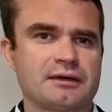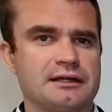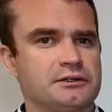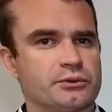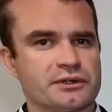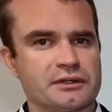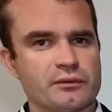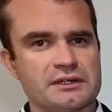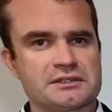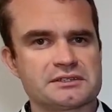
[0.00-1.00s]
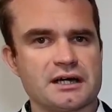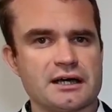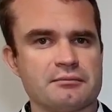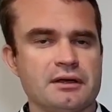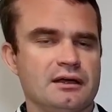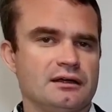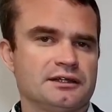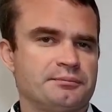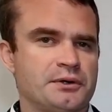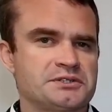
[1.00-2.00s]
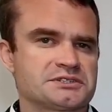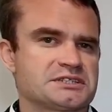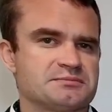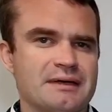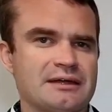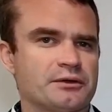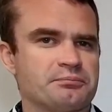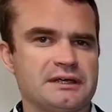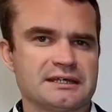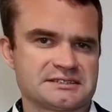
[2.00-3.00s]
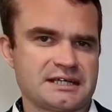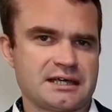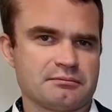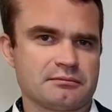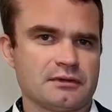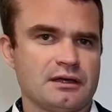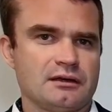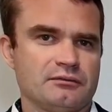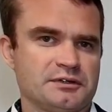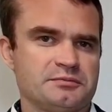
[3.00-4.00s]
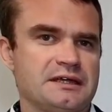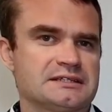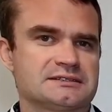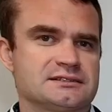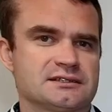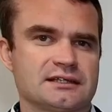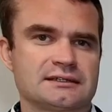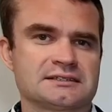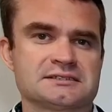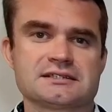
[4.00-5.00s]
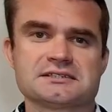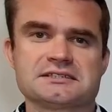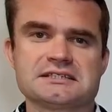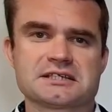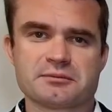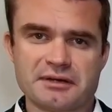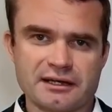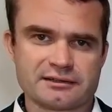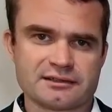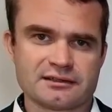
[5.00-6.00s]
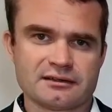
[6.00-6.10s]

and during the winter time, the purchases may not be the same, which means that this is the seasonability.